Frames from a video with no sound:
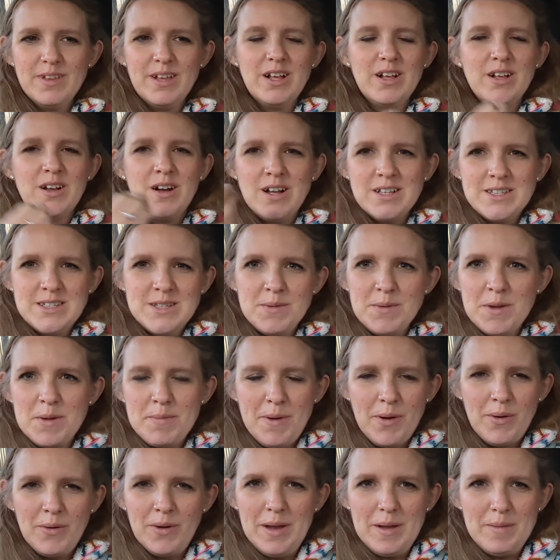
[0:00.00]
got something
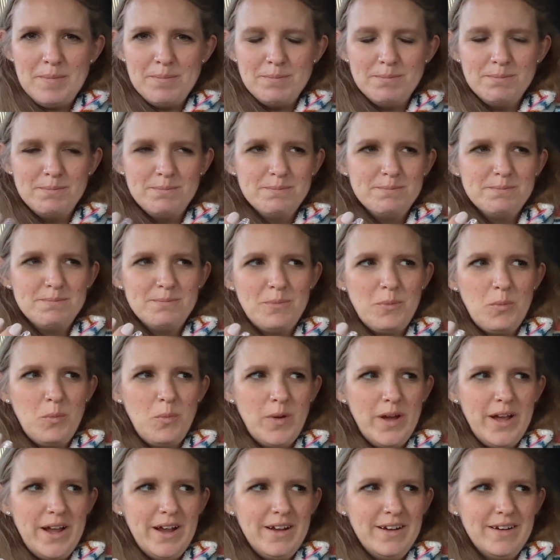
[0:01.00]
about him
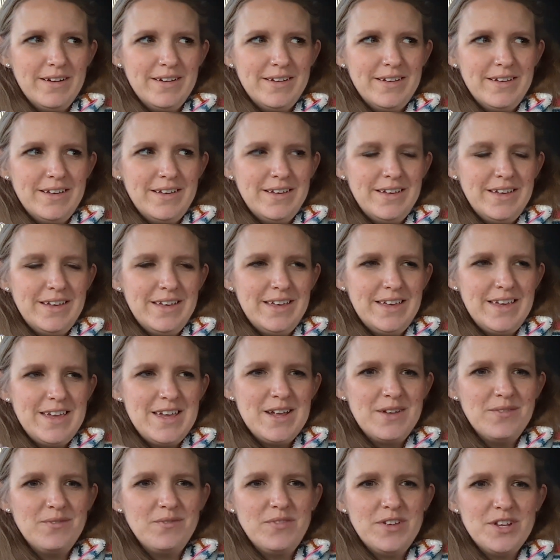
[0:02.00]
where he
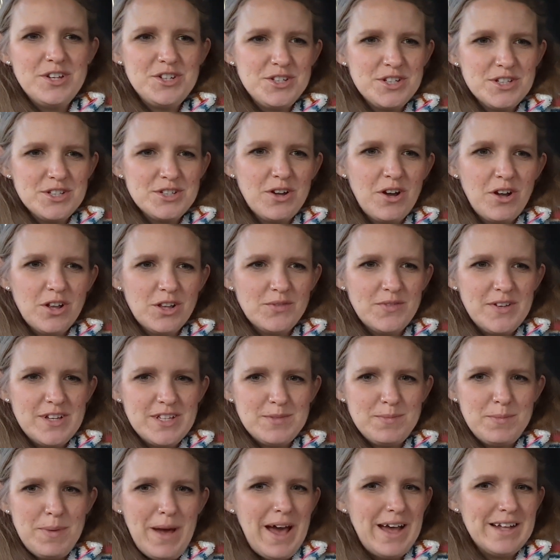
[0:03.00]
envisions all of
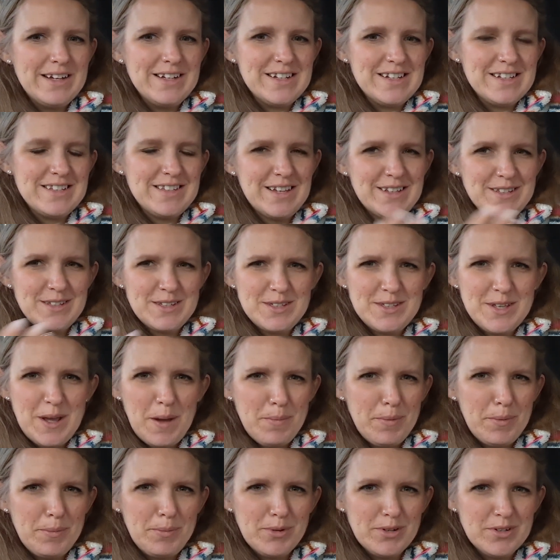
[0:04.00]
his badness as a
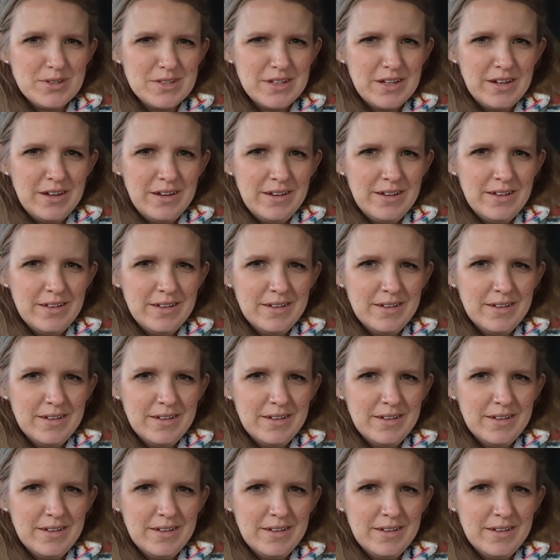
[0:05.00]
separate person.